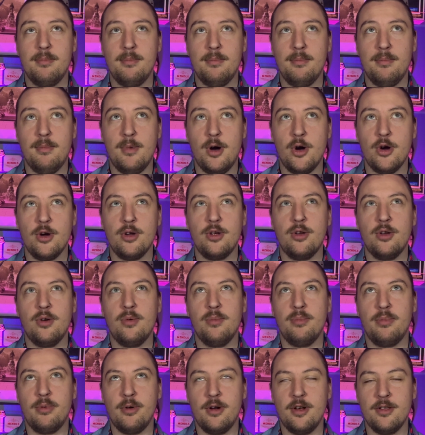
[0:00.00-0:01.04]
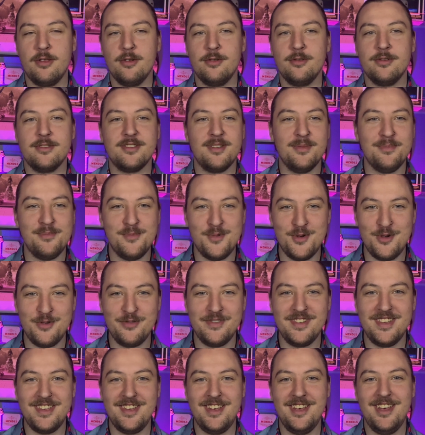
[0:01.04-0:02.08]
Mario Brothers
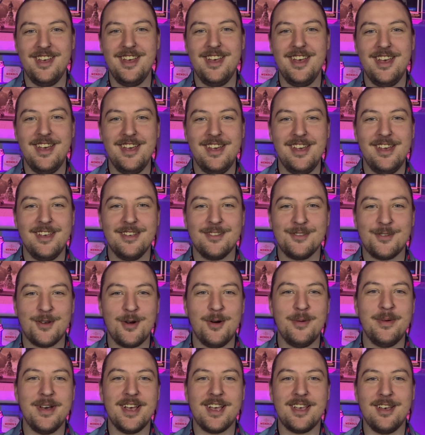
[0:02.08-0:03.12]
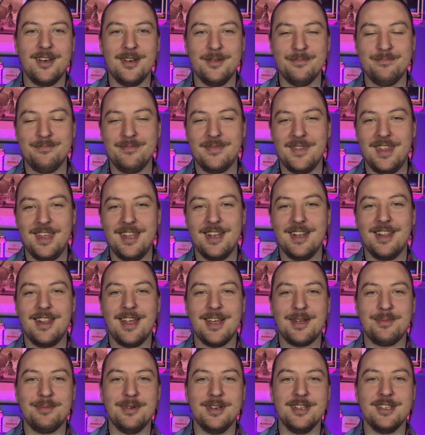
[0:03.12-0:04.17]
movie. Scroll back up, hit the
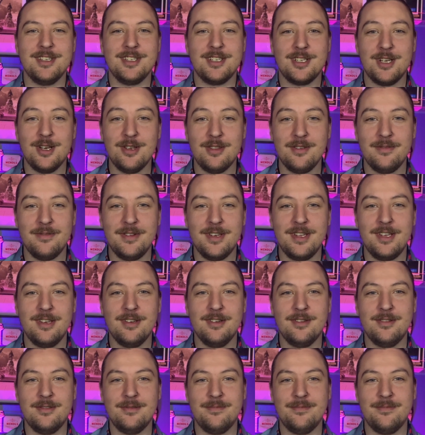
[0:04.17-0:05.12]
like button, share the video.